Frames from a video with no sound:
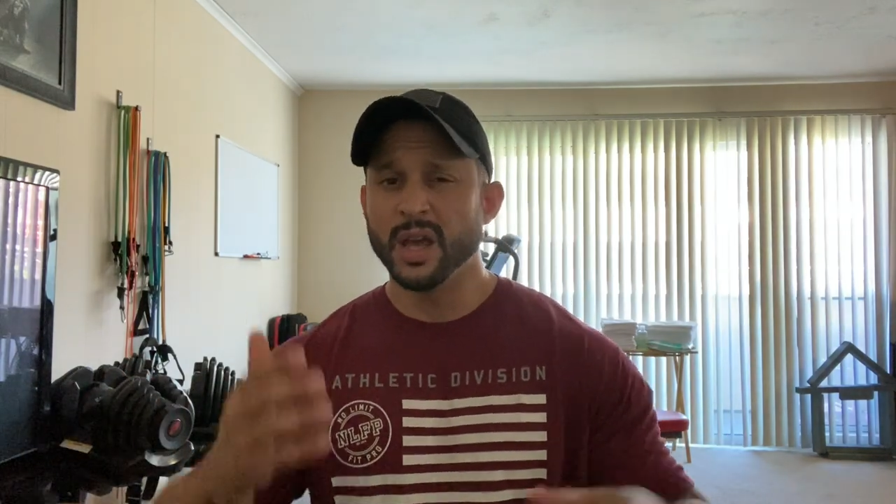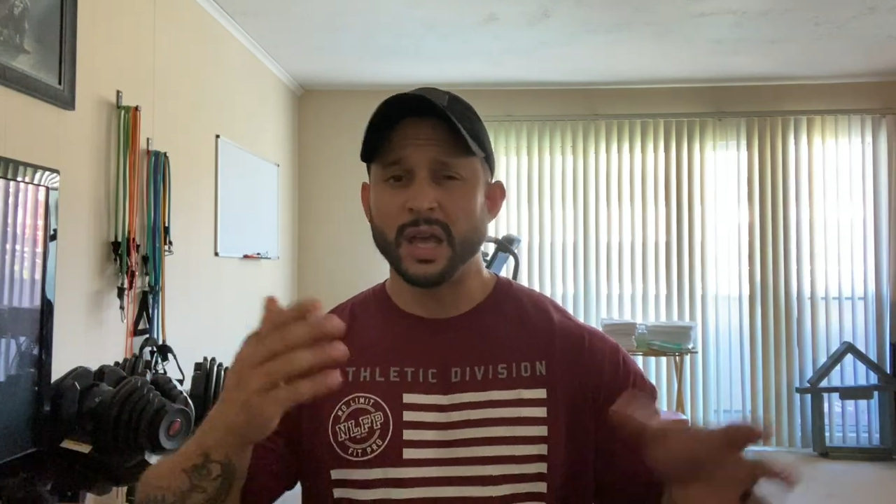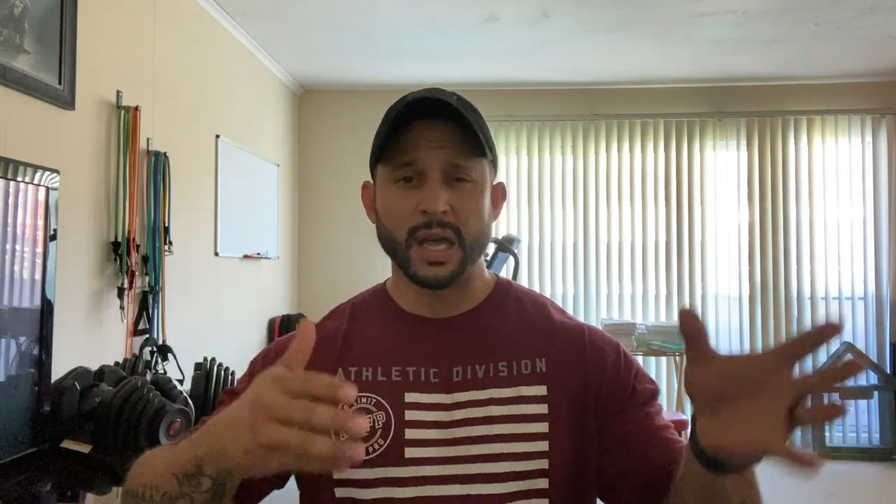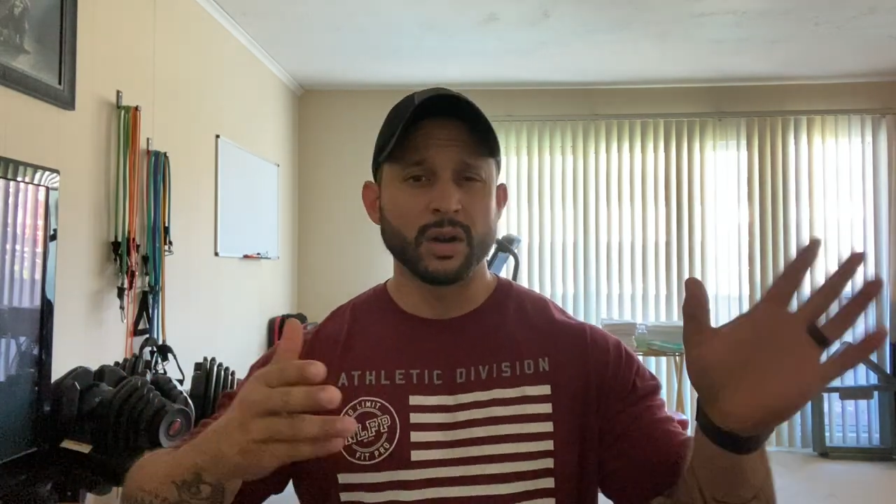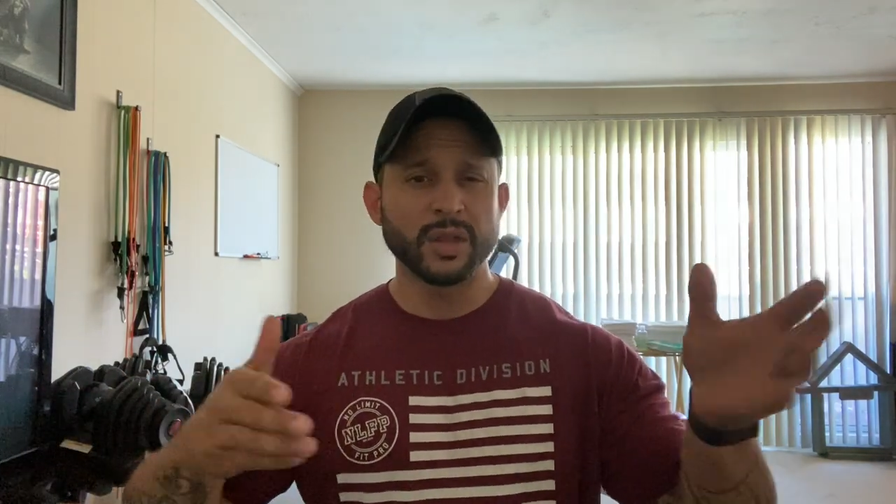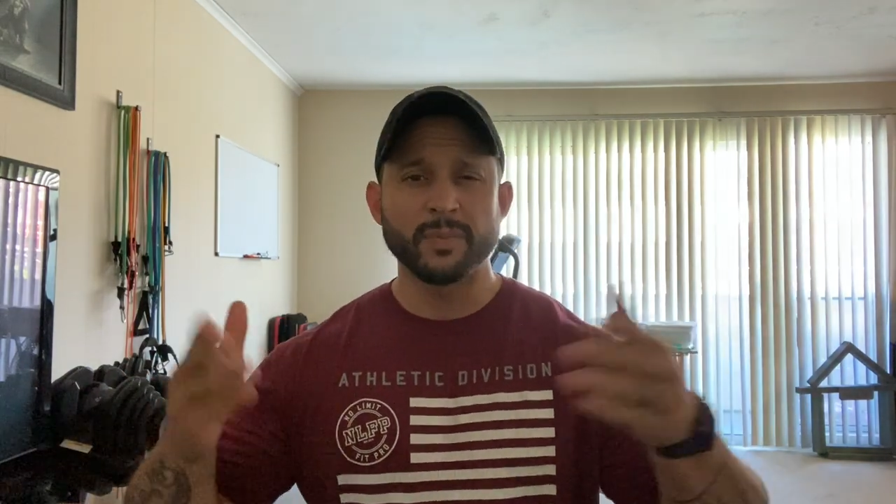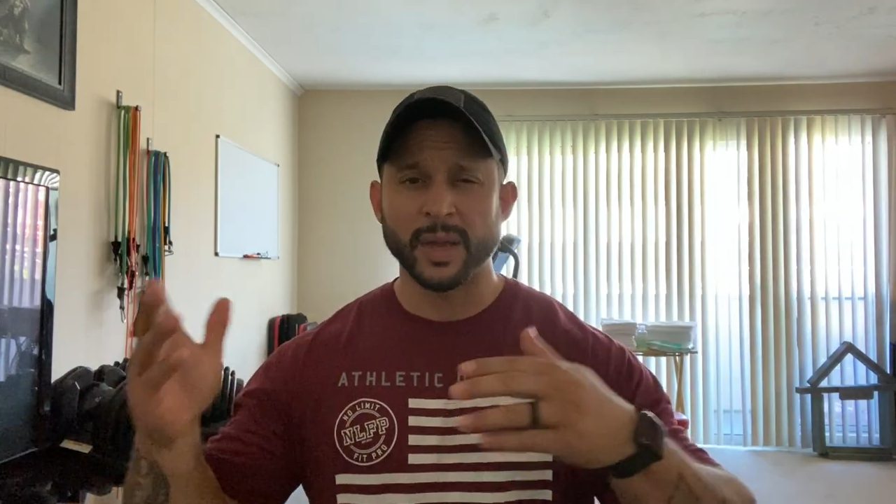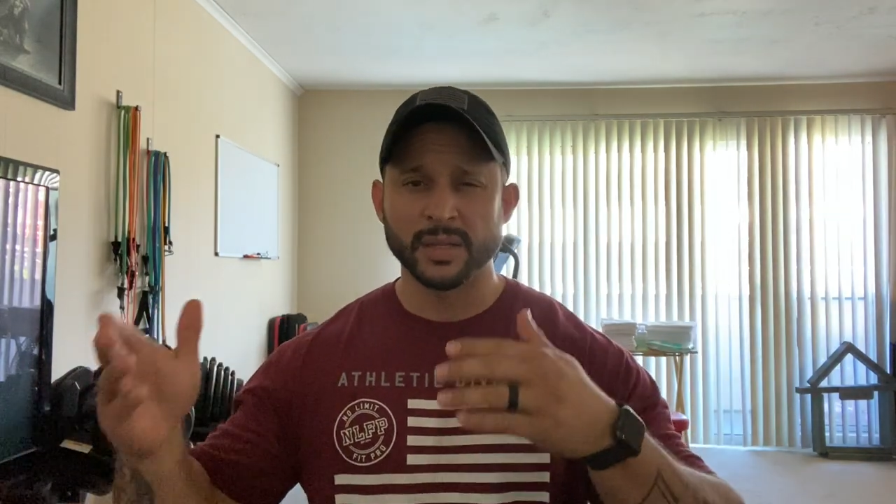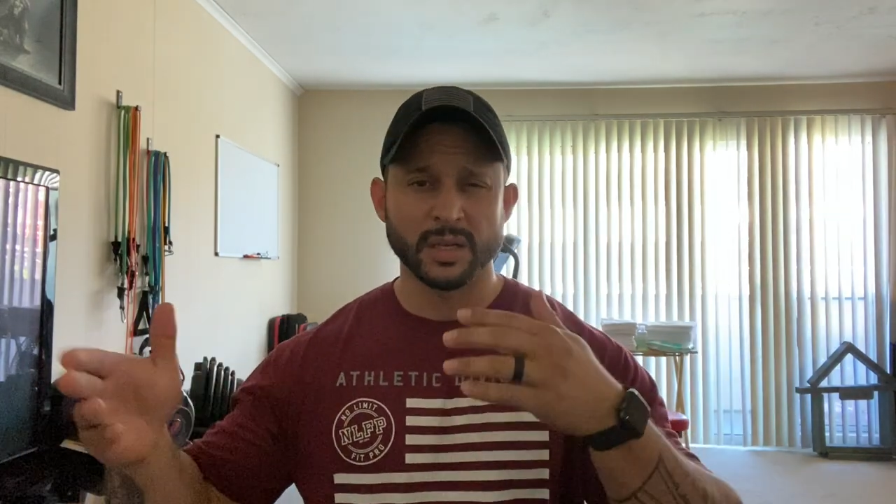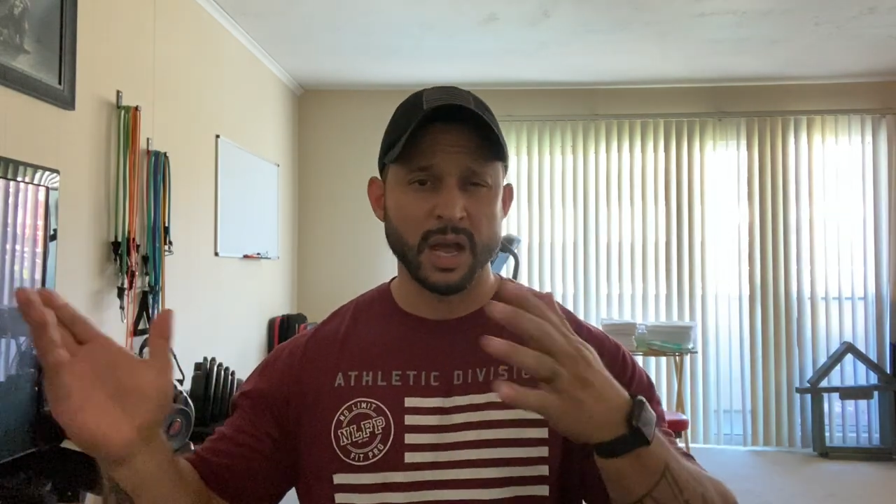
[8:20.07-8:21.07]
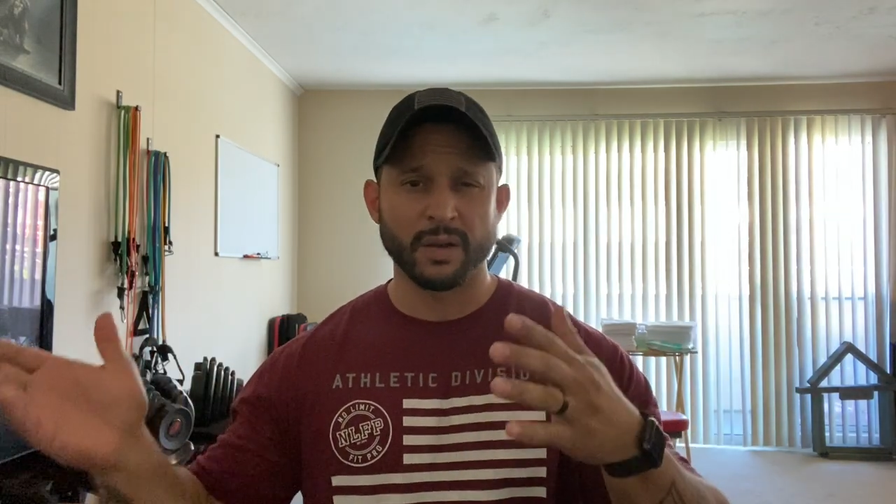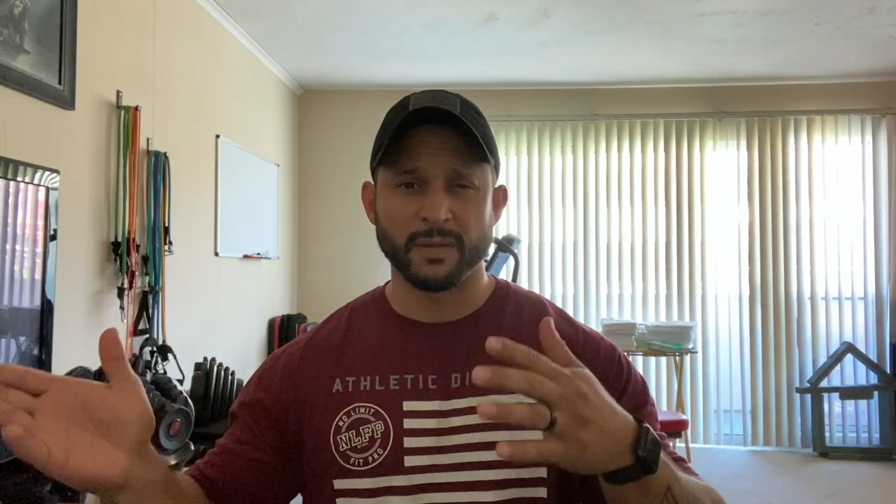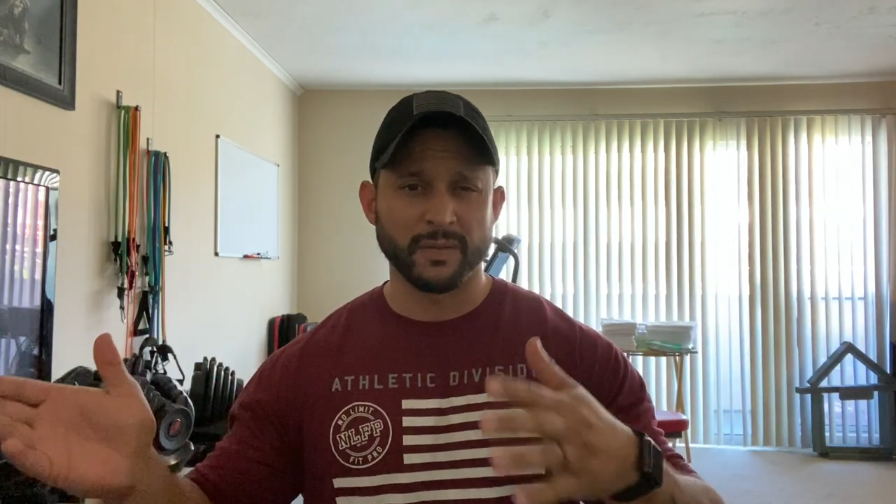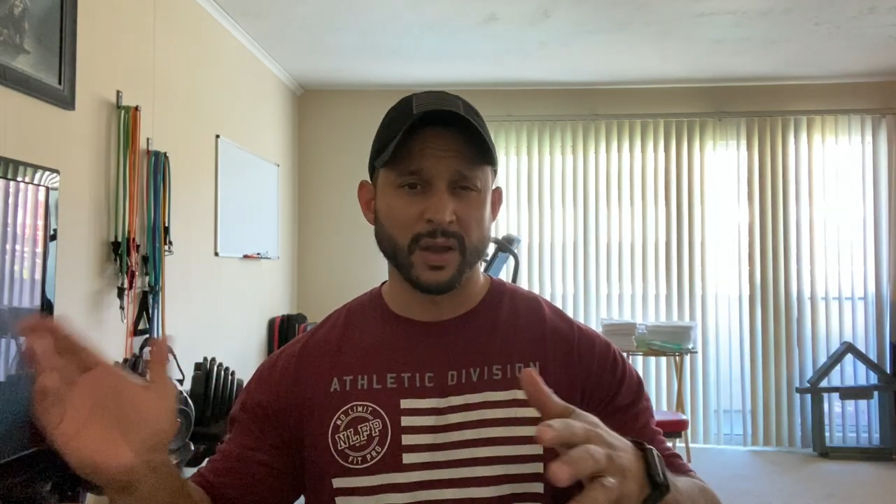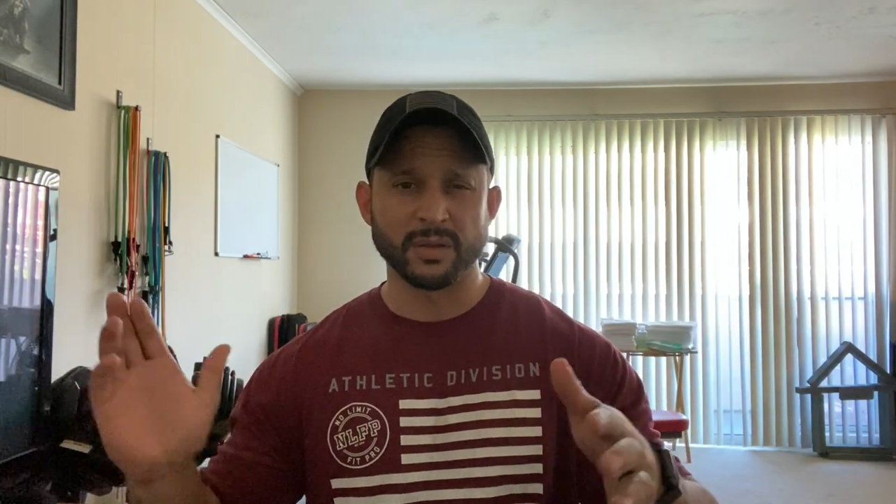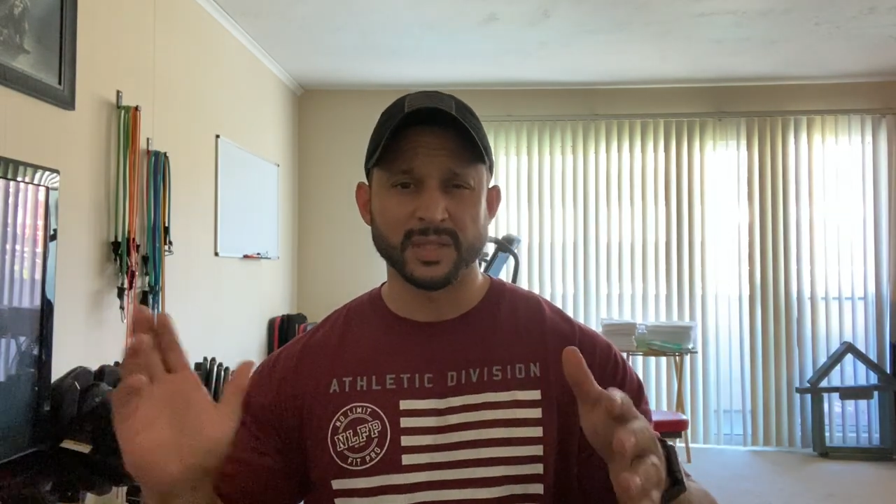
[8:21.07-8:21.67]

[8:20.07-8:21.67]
It all depends on how I felt.